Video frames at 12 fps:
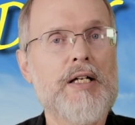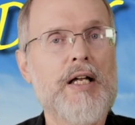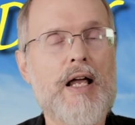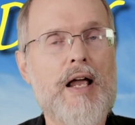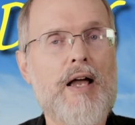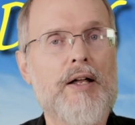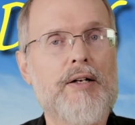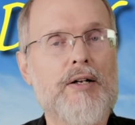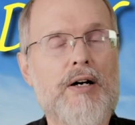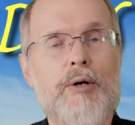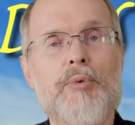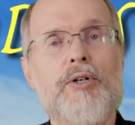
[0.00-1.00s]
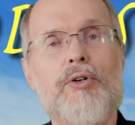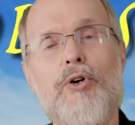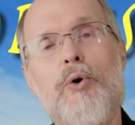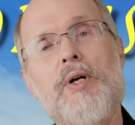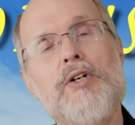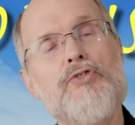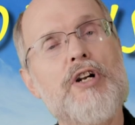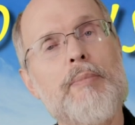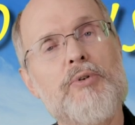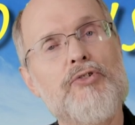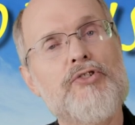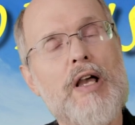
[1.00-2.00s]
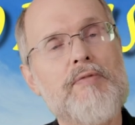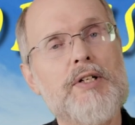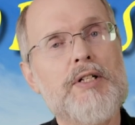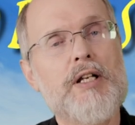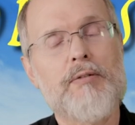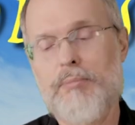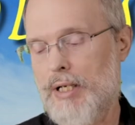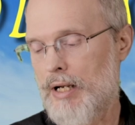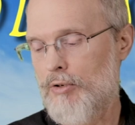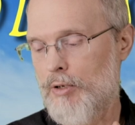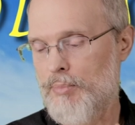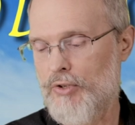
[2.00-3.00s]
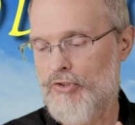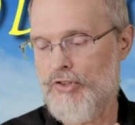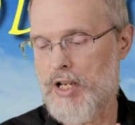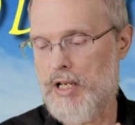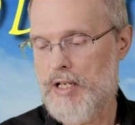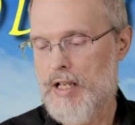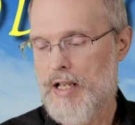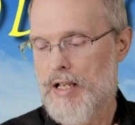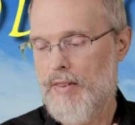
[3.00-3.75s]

And um, we're going to go into chapter 17, but I hope you see